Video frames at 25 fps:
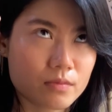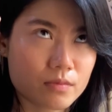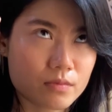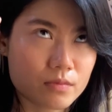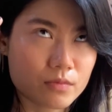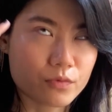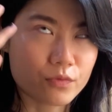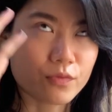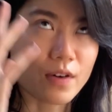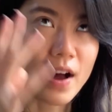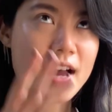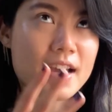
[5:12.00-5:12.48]

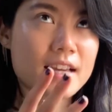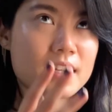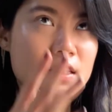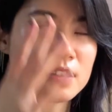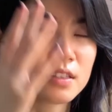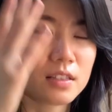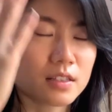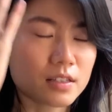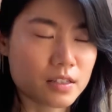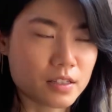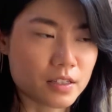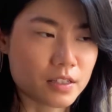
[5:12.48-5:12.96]

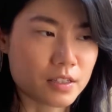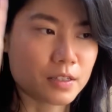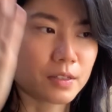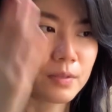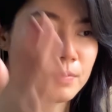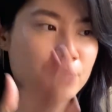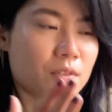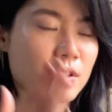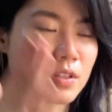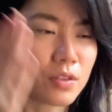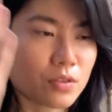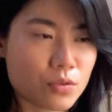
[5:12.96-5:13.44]
find
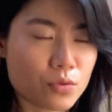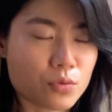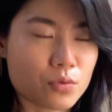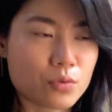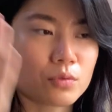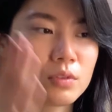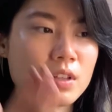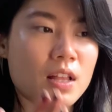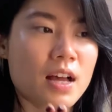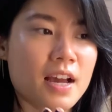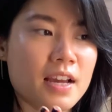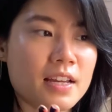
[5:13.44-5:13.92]
the
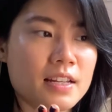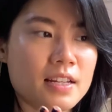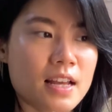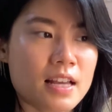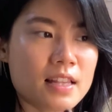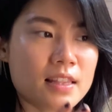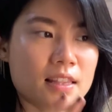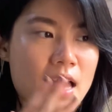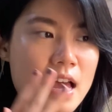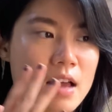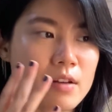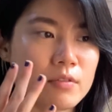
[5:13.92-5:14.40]
through line,
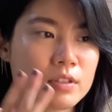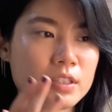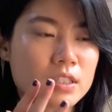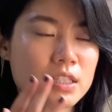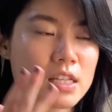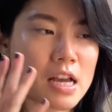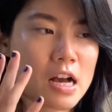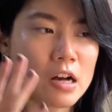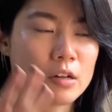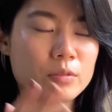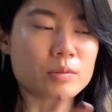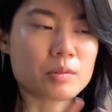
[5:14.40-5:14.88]
and that really
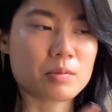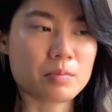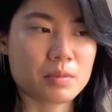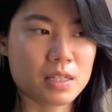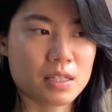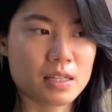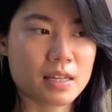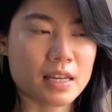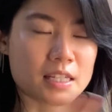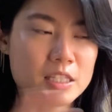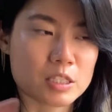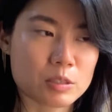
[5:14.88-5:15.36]
helped
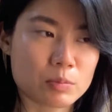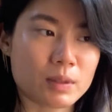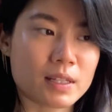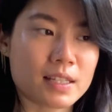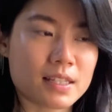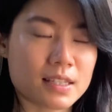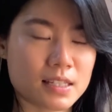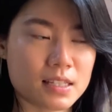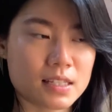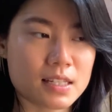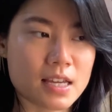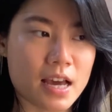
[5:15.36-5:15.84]
me explain
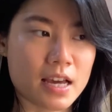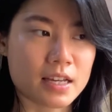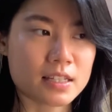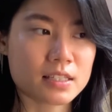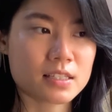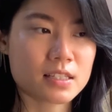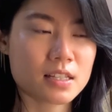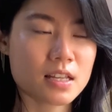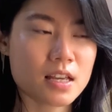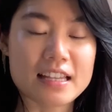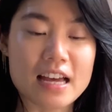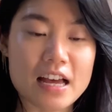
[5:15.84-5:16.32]
the
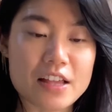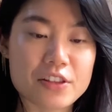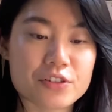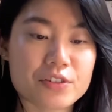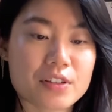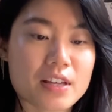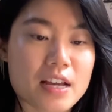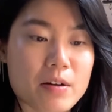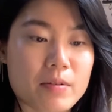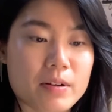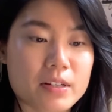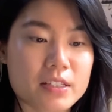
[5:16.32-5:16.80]
text. The other
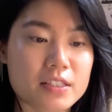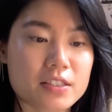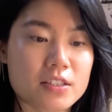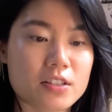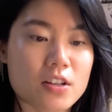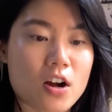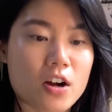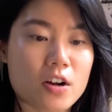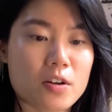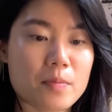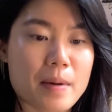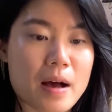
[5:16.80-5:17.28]
thing I wanted to
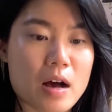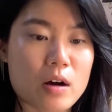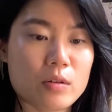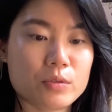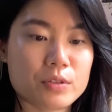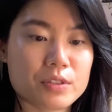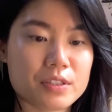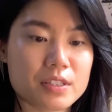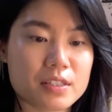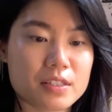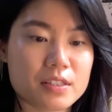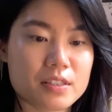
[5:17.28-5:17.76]
talk about
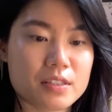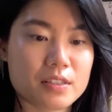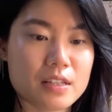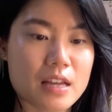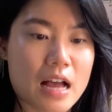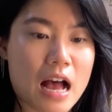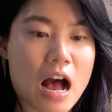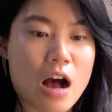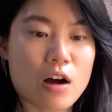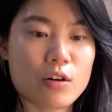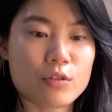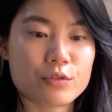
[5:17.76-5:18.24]
was
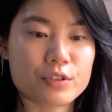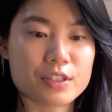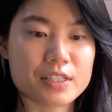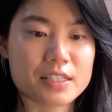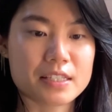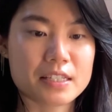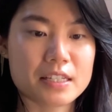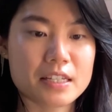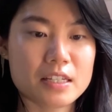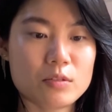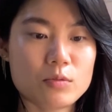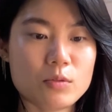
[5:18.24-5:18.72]
how
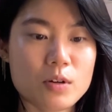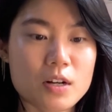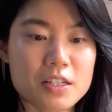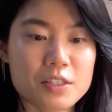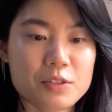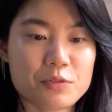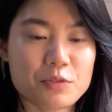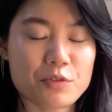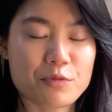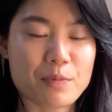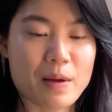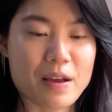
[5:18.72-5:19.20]
risky it
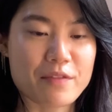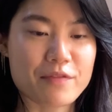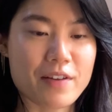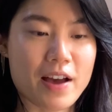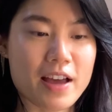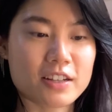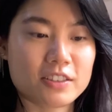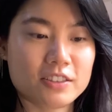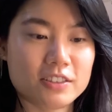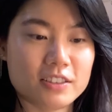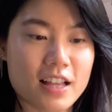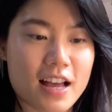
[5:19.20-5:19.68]
was with my
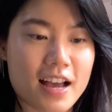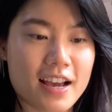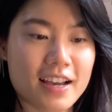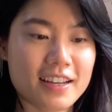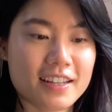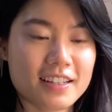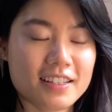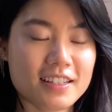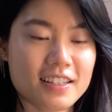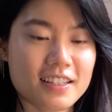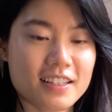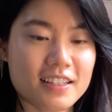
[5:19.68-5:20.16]
final
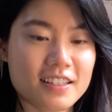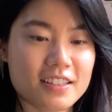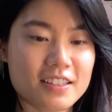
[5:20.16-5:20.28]
line.